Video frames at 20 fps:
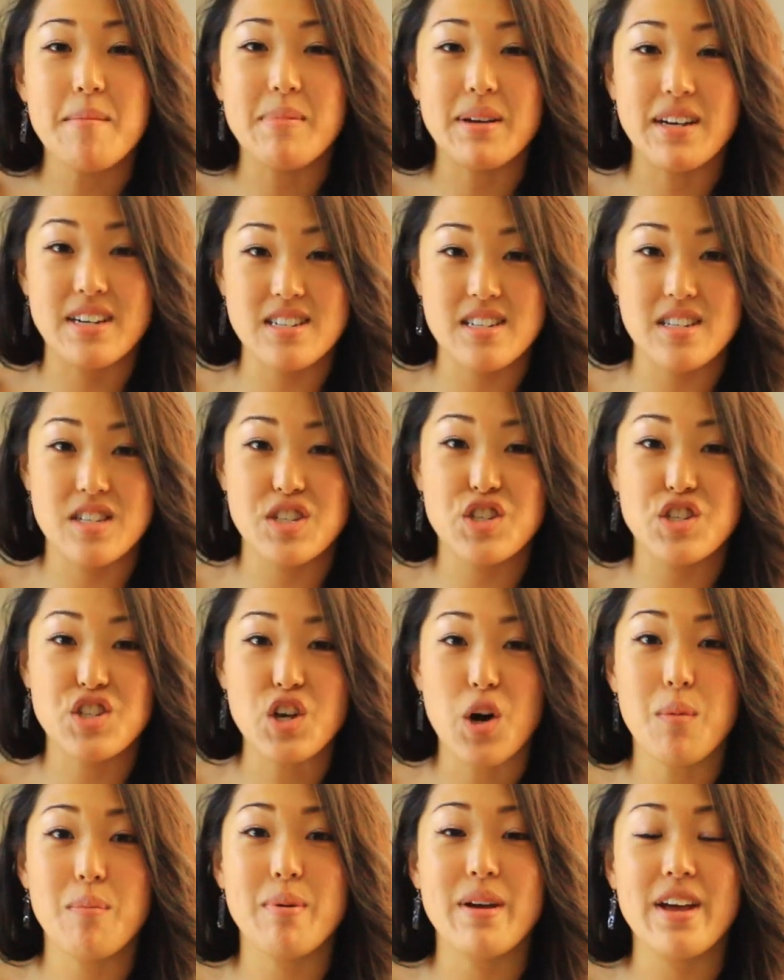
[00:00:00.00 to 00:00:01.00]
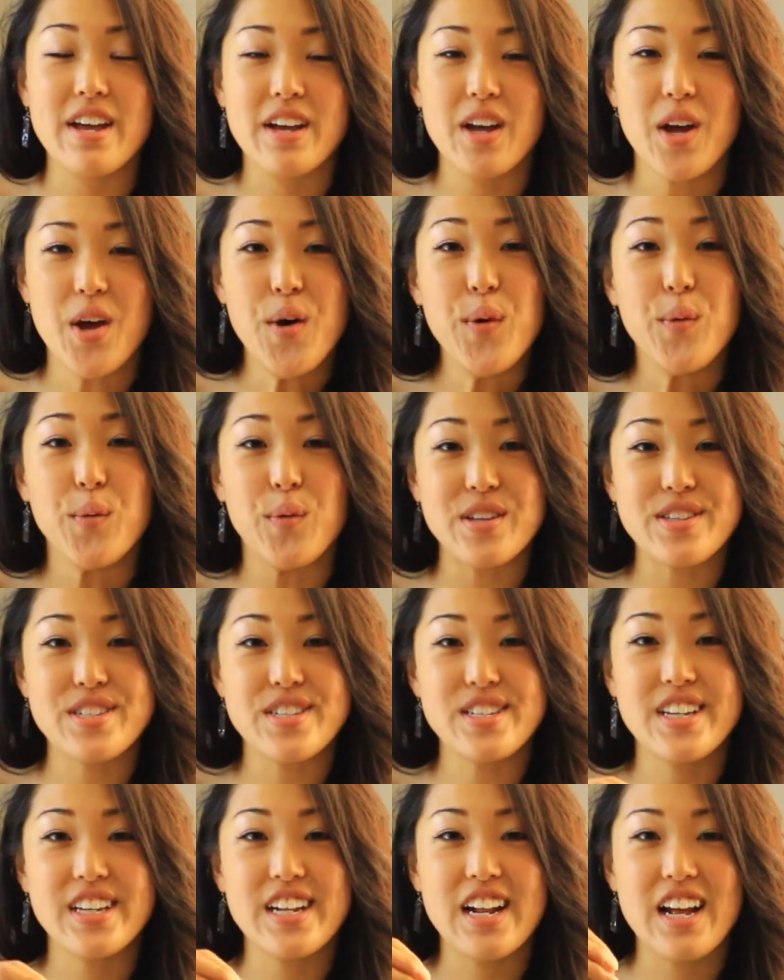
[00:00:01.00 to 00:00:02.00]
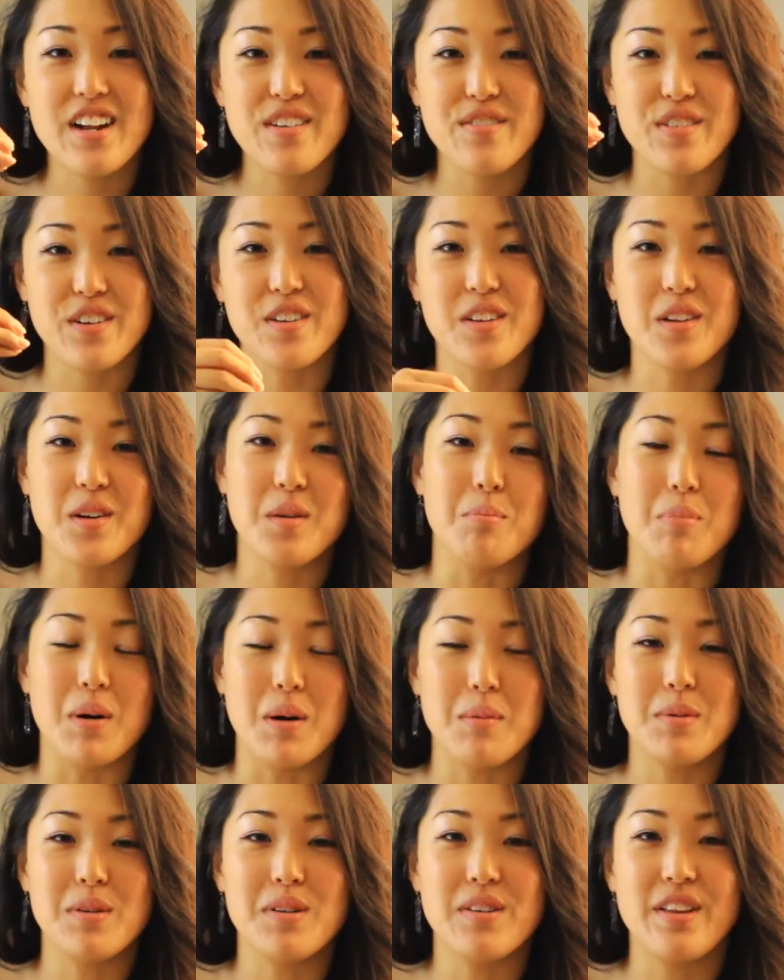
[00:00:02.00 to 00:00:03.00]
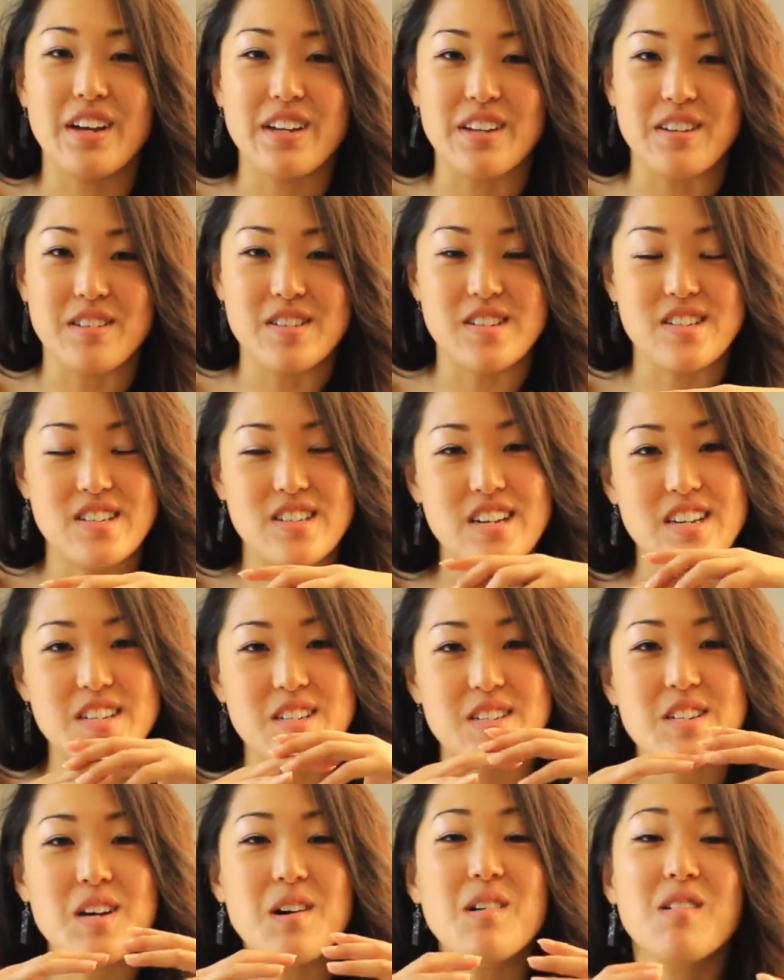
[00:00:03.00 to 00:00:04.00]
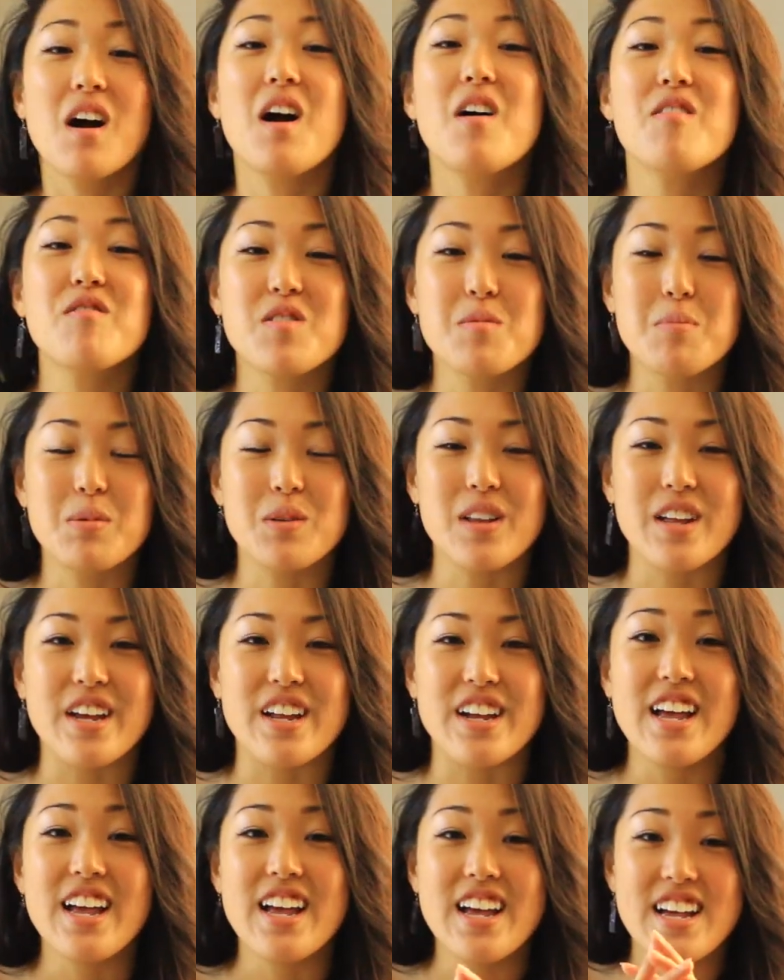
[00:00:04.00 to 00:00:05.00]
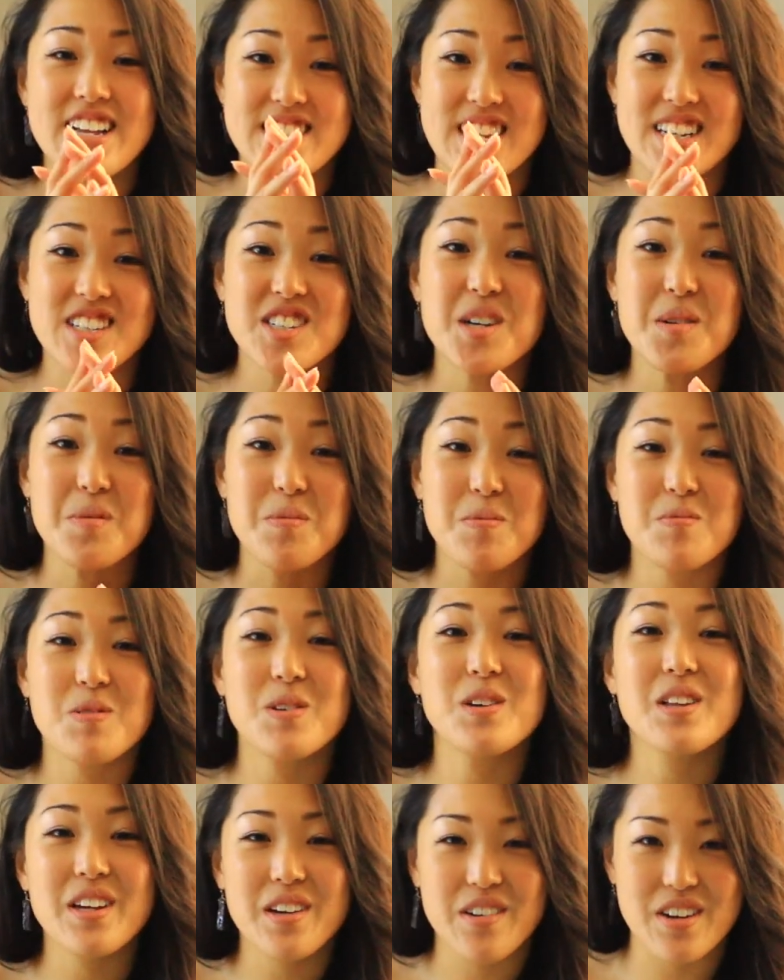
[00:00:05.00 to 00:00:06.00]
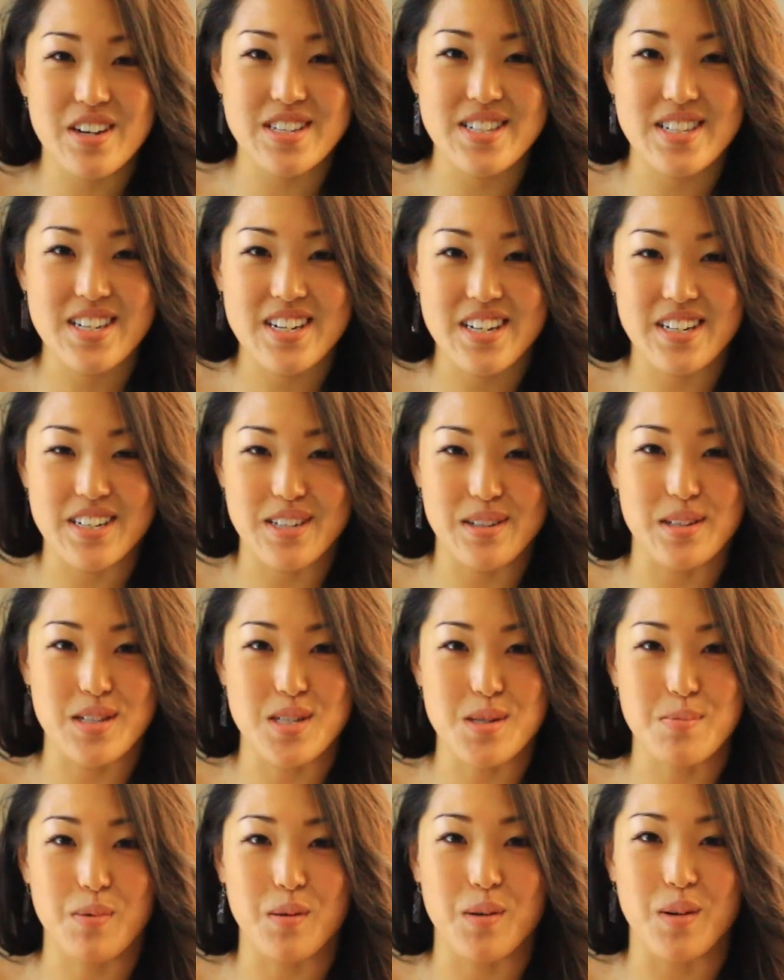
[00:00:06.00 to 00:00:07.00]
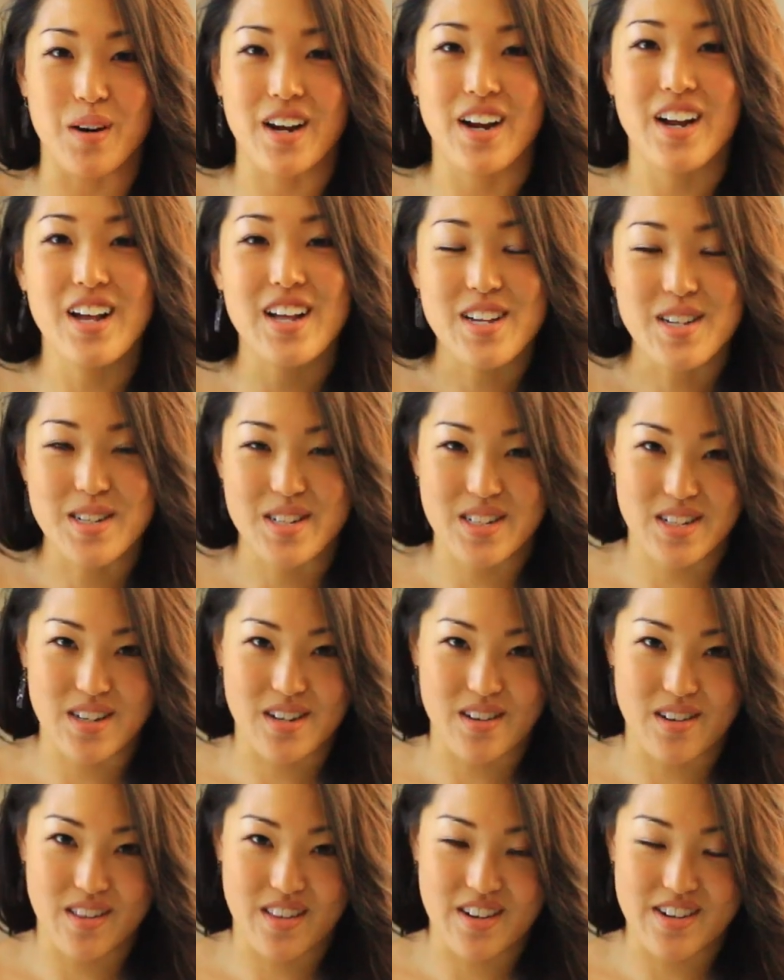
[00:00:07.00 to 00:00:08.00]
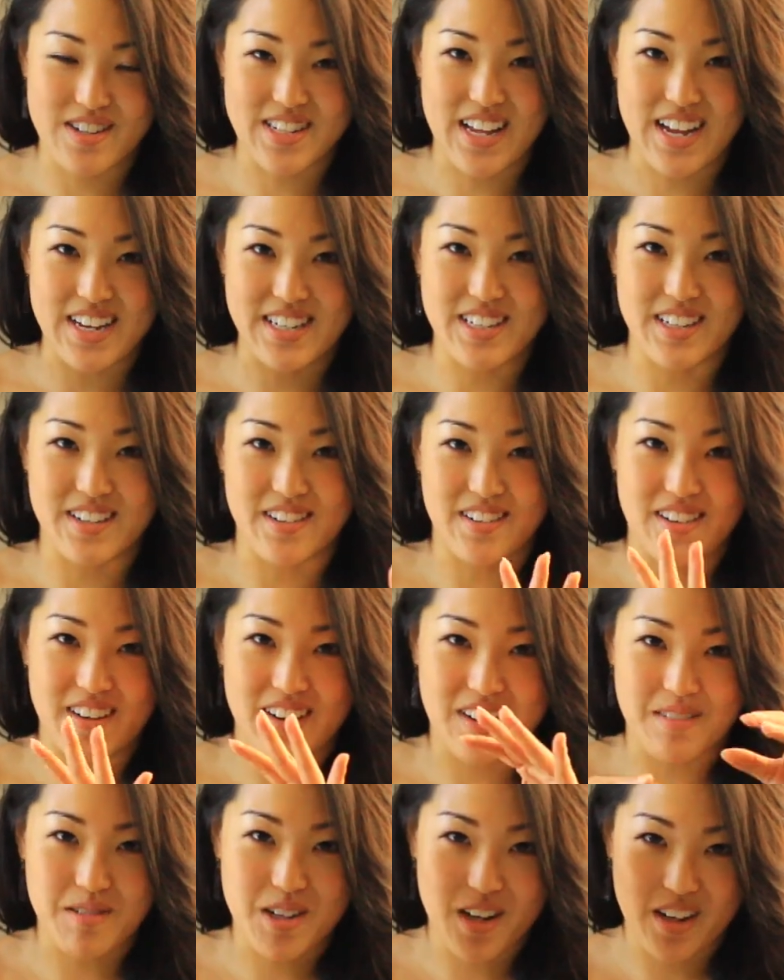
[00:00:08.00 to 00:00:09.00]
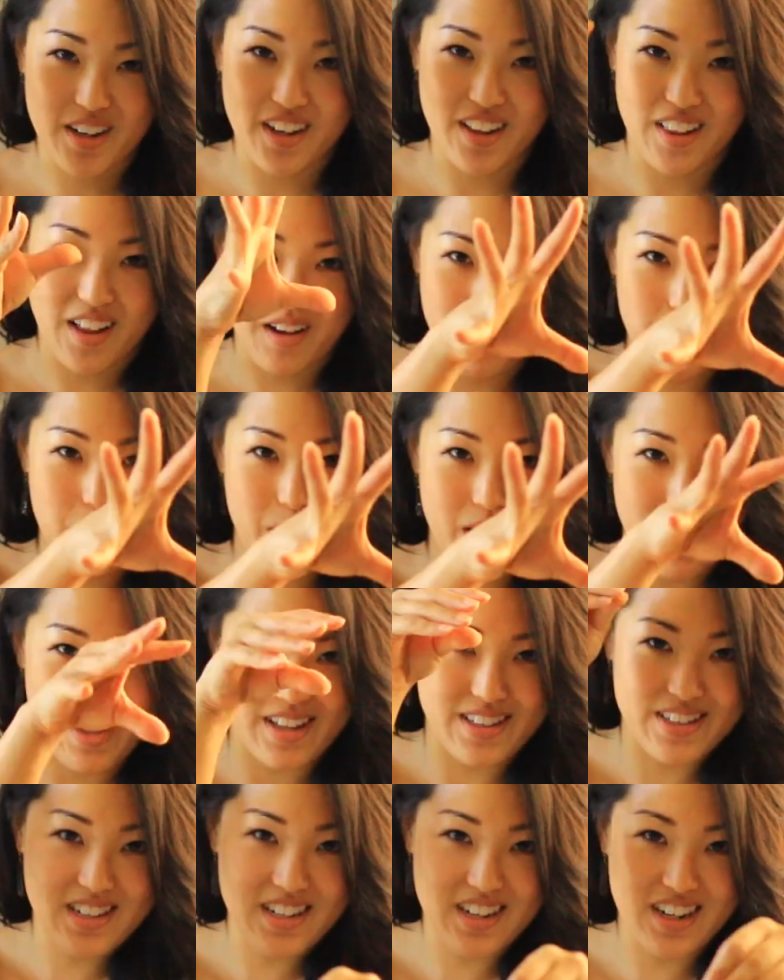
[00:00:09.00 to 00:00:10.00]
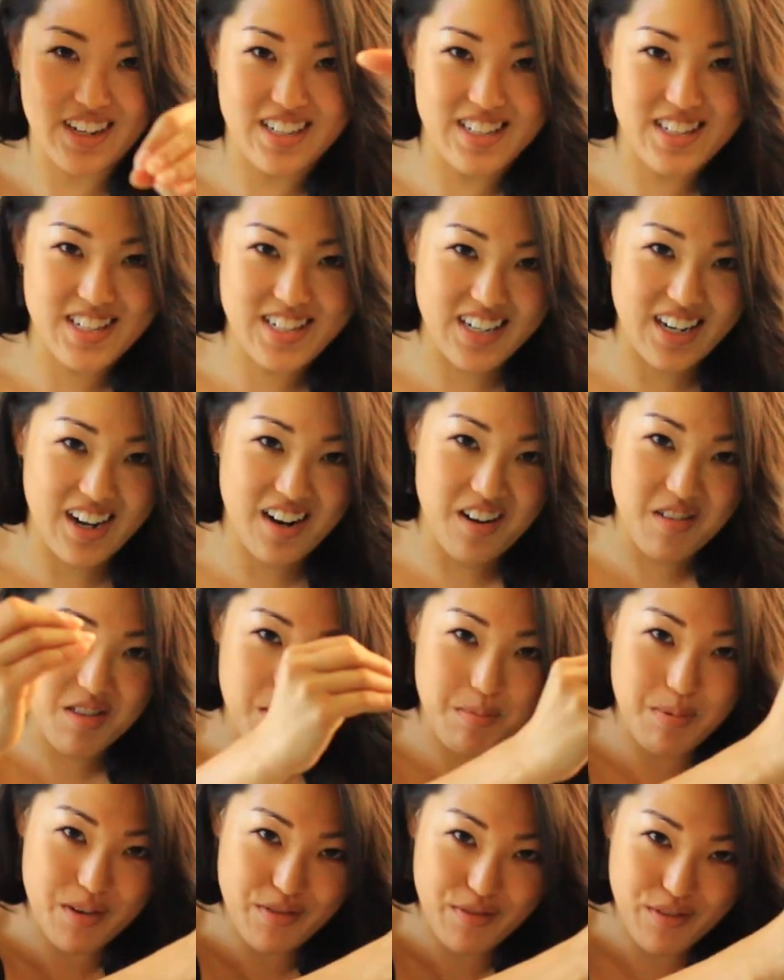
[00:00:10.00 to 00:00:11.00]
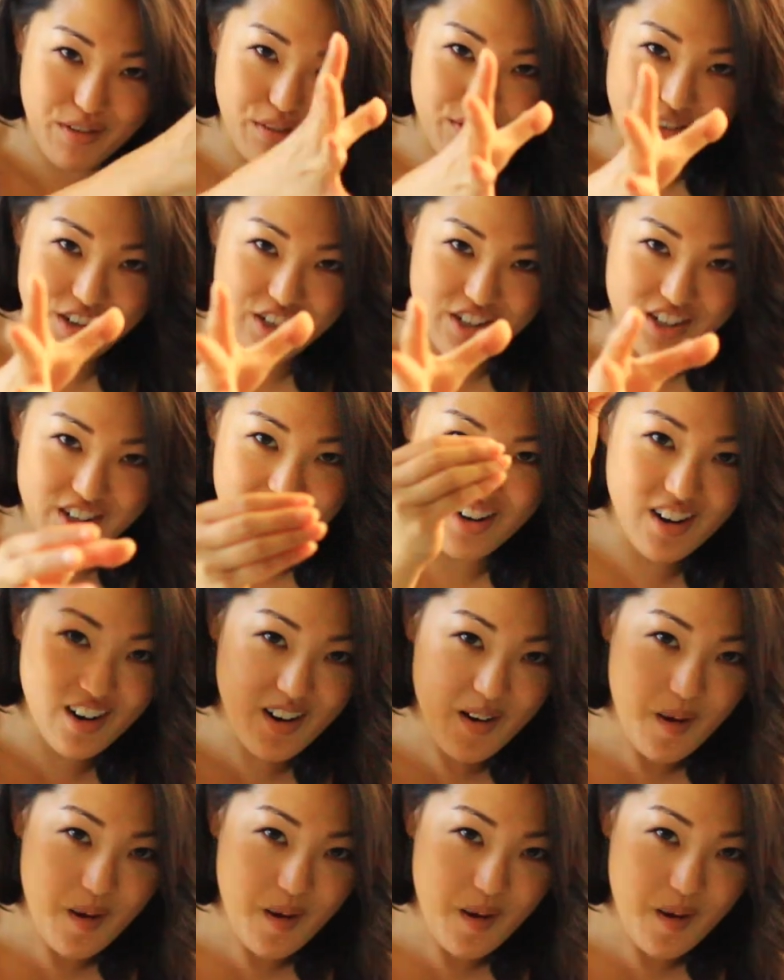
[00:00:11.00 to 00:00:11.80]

Because it's so big, once you get out of your little bubble that you stay so comfortable in, it's actually a really great city to explore. So there's that too. And I'm talking a lot with my hands, and I can see it out of the peripheral vision.